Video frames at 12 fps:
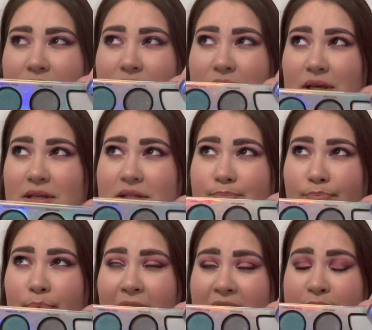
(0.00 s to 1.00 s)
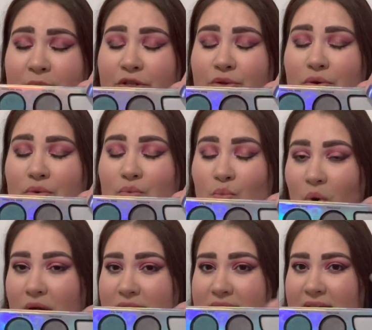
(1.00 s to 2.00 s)
this past month
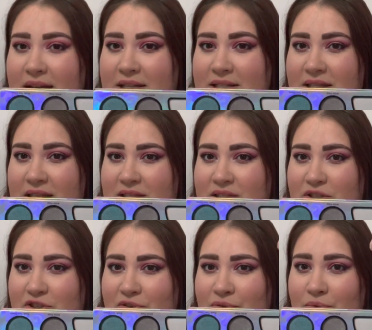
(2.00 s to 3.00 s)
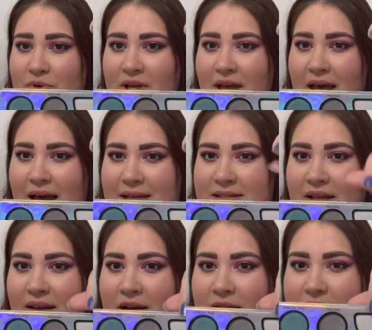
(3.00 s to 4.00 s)
once, and it's these 2 accent
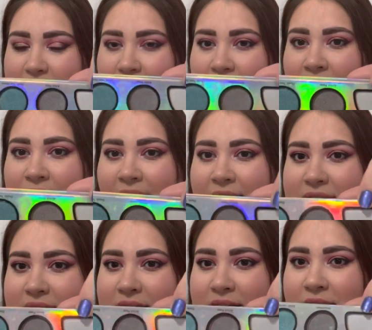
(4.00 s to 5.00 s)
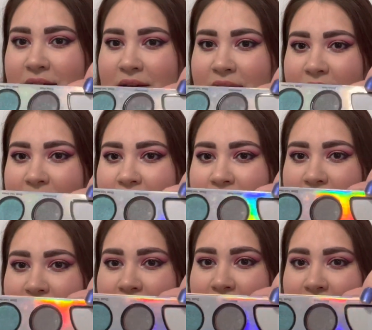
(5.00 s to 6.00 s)
nails, and that's
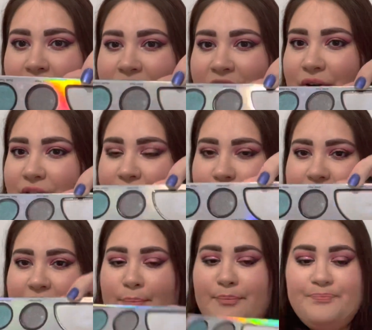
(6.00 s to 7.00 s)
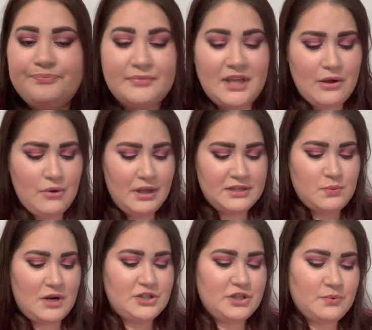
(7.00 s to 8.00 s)
very little dip. And I'll go ahead and
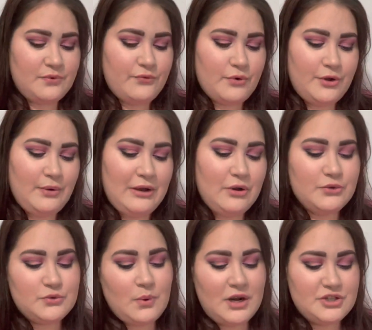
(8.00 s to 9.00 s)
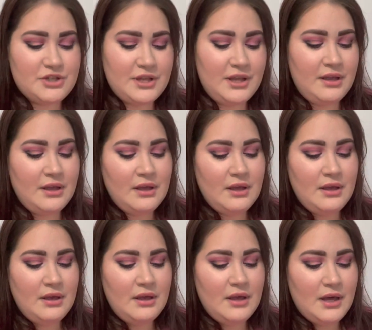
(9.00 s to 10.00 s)
swatch this one for you. I'll go swatch the
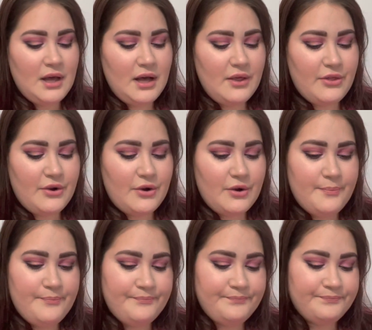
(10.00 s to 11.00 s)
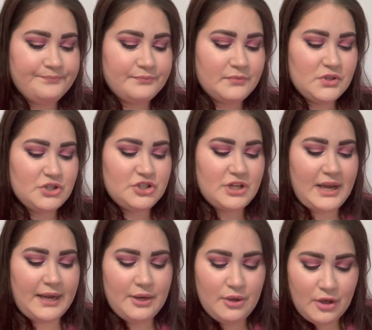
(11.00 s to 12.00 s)
other shade